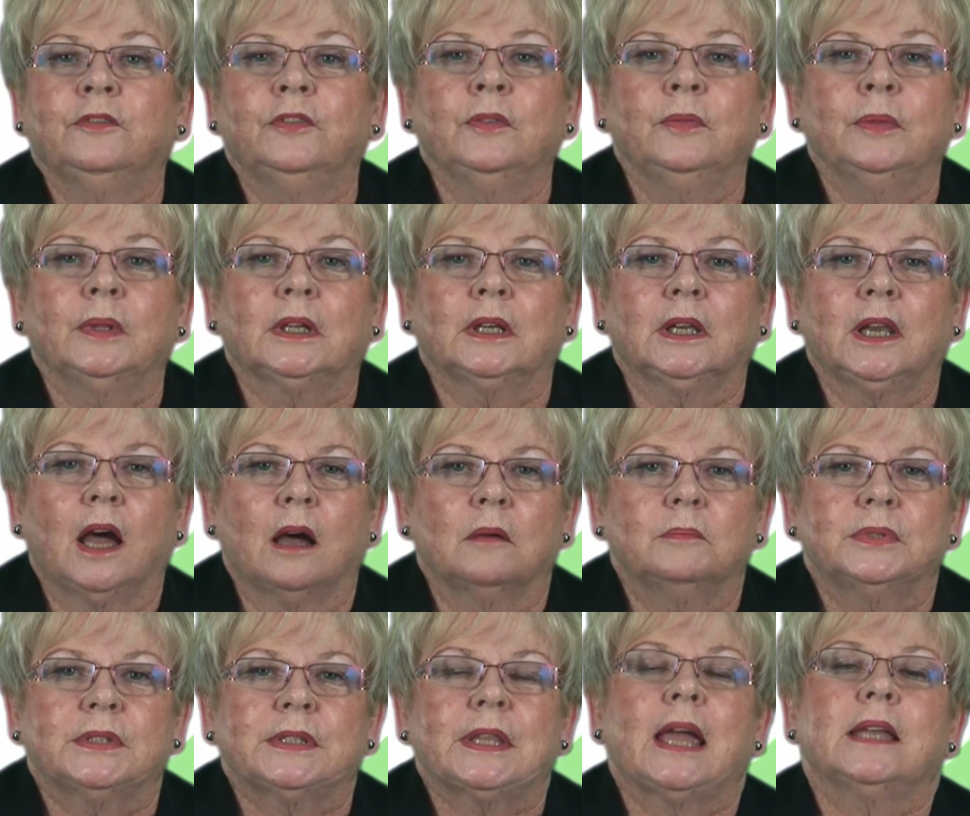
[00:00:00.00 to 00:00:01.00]
from the
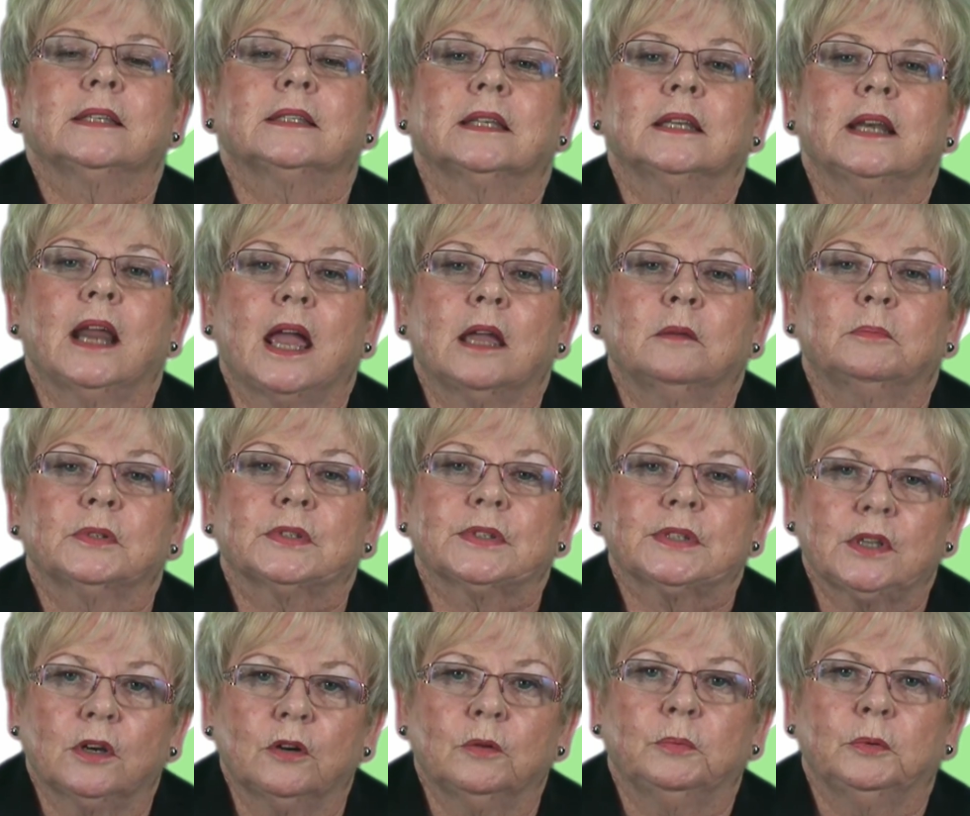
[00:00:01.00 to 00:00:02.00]
clubs has enabled
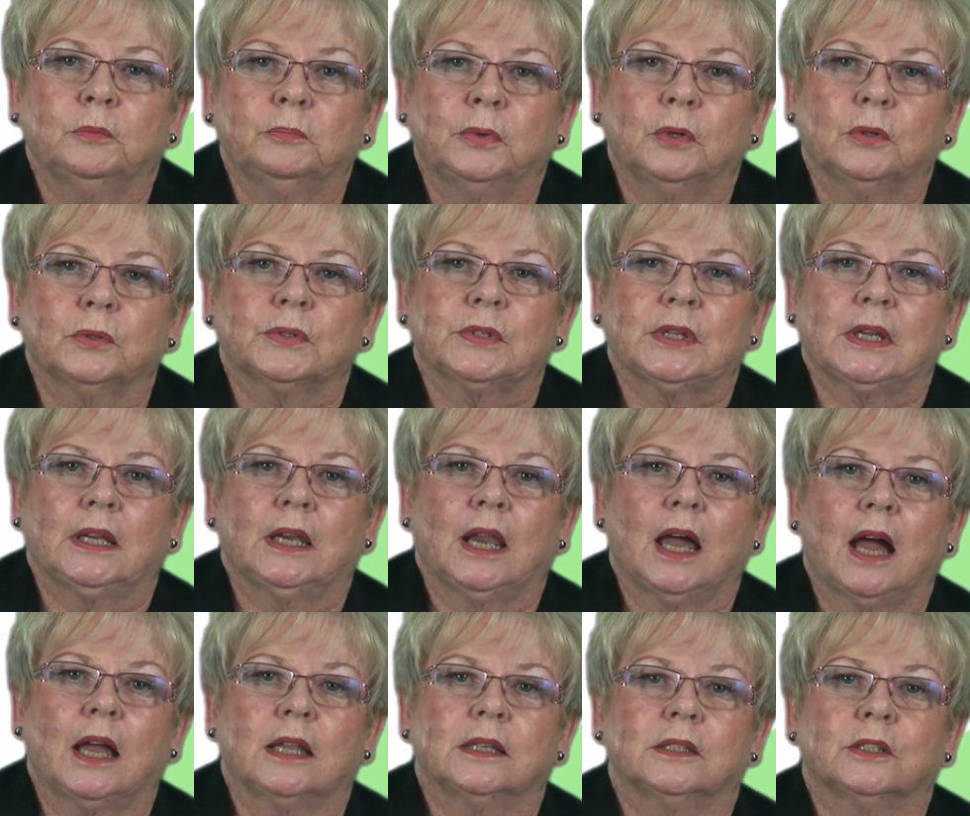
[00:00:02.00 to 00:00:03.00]
Cerebral Palsy
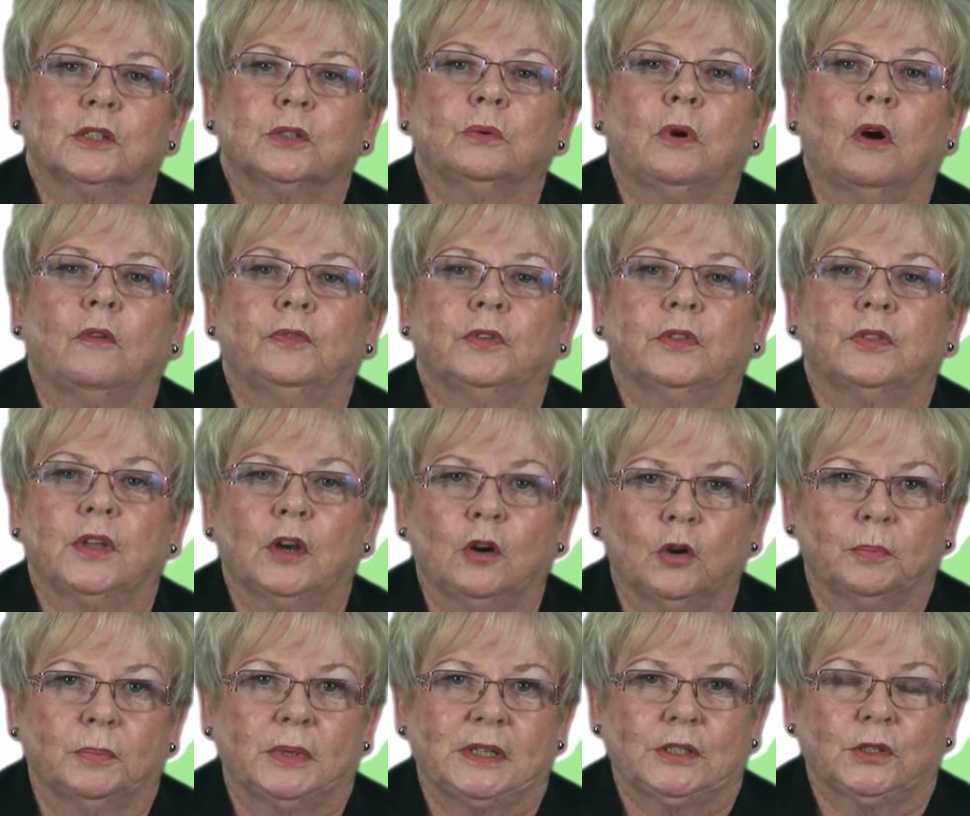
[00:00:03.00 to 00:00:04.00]
Alliance to offer
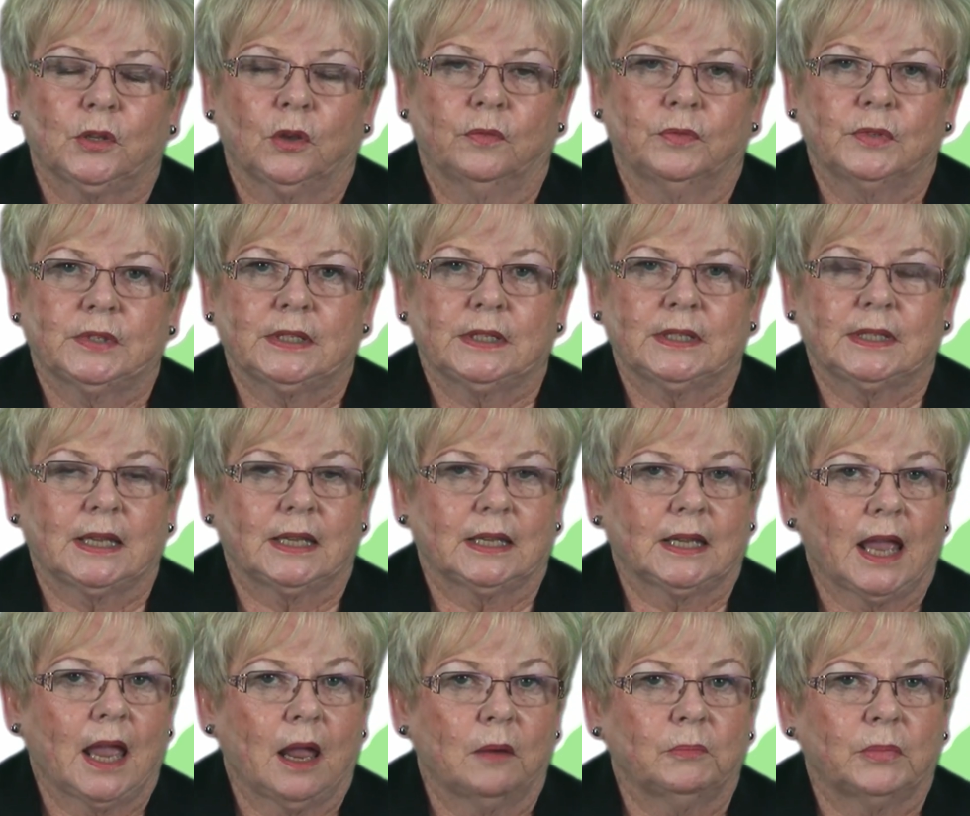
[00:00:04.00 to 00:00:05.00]
therapy services in
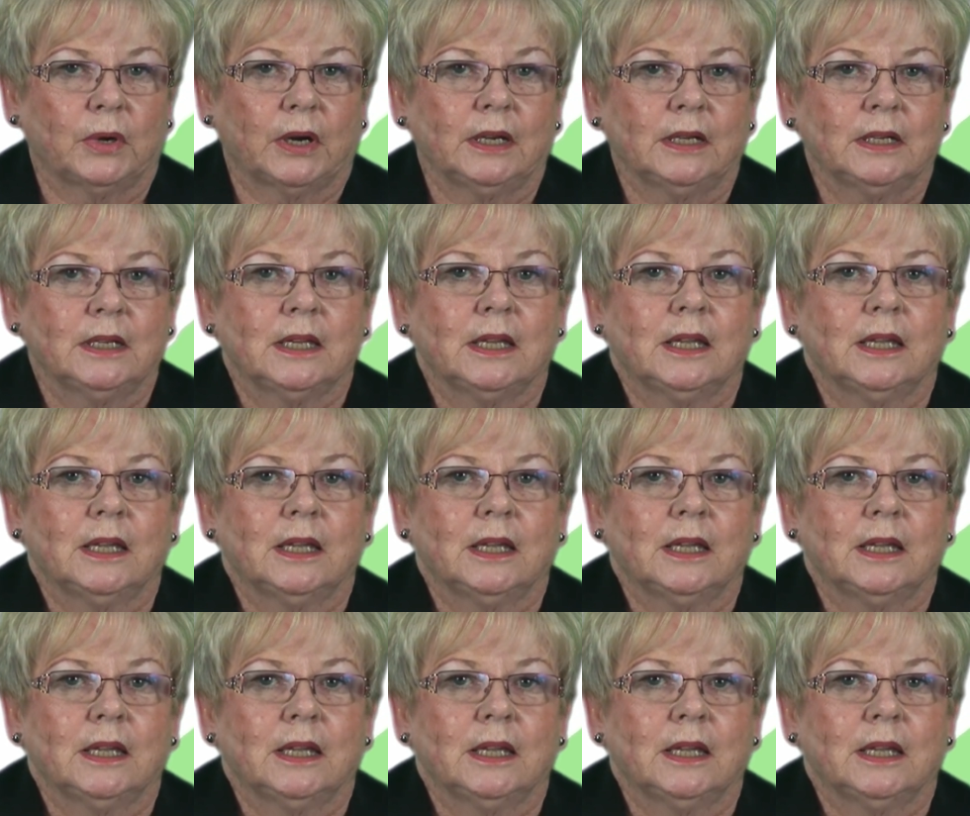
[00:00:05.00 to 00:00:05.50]
Canberra